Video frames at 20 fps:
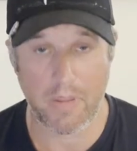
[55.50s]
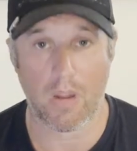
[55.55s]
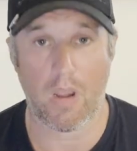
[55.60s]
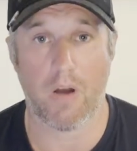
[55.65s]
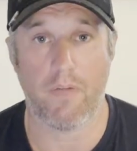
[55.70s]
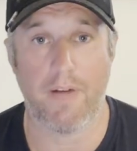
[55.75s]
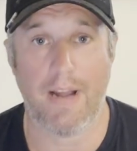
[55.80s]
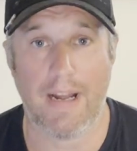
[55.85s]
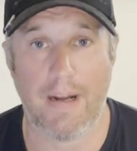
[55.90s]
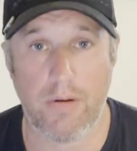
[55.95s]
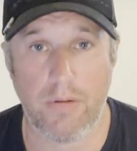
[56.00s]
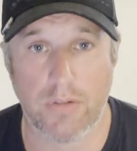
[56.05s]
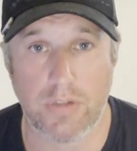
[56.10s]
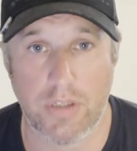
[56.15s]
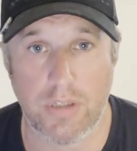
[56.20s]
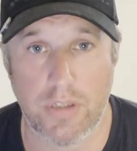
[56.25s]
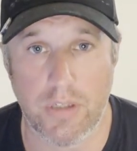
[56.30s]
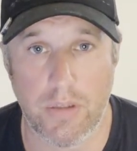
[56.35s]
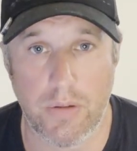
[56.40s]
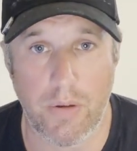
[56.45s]
of how to
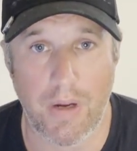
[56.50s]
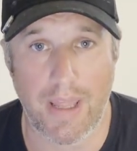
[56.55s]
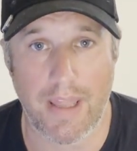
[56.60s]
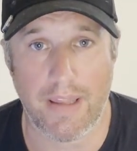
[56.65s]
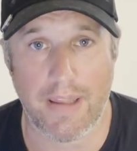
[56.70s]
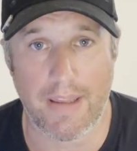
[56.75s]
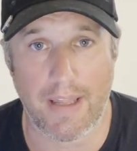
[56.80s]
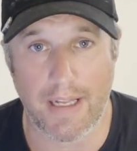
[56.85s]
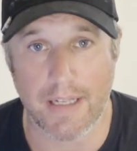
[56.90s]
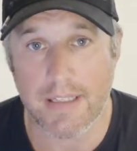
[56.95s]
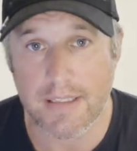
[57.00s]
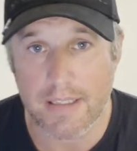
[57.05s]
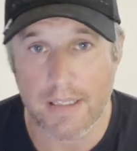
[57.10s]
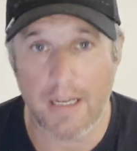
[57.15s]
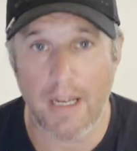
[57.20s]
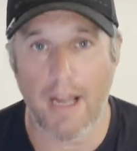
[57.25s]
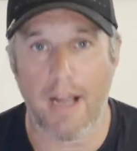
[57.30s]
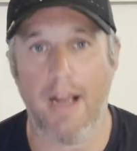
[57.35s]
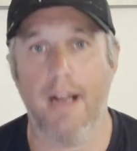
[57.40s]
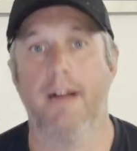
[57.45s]
do that.
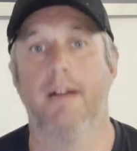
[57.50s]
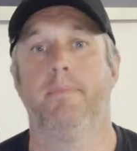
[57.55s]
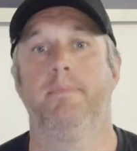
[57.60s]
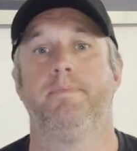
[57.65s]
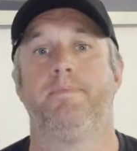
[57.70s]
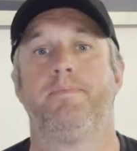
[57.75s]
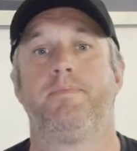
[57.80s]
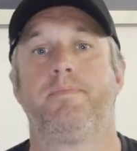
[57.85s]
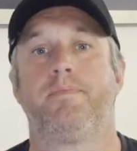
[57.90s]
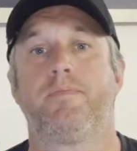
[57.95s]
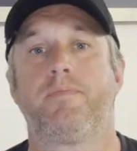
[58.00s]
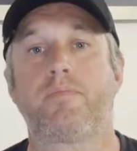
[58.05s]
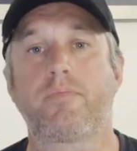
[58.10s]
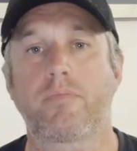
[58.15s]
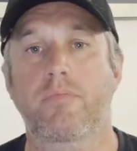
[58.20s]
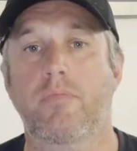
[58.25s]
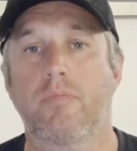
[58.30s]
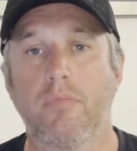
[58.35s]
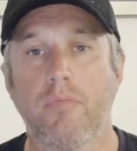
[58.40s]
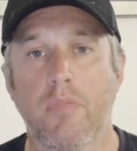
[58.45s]

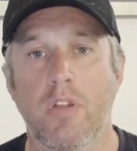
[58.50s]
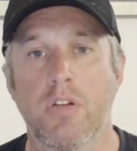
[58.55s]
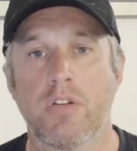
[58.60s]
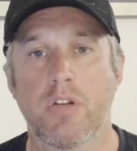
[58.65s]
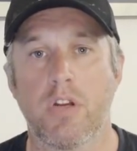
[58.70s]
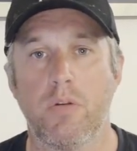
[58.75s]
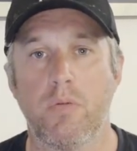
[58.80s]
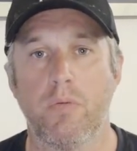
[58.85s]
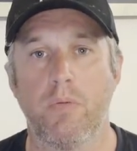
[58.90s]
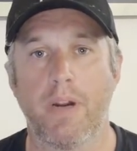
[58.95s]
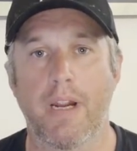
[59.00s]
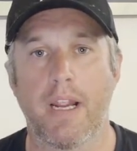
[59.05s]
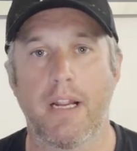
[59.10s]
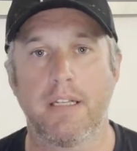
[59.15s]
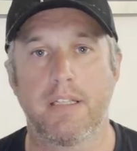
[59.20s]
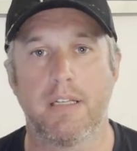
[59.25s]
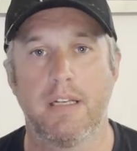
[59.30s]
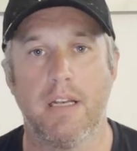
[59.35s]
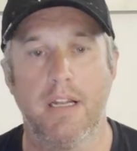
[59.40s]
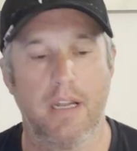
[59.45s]
So we're going
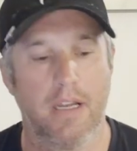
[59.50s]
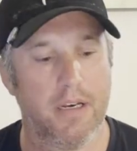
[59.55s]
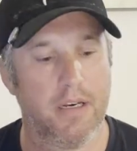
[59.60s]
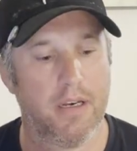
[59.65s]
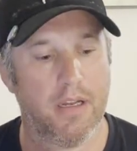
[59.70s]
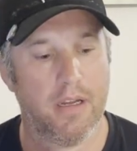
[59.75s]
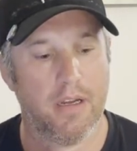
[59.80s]
to learn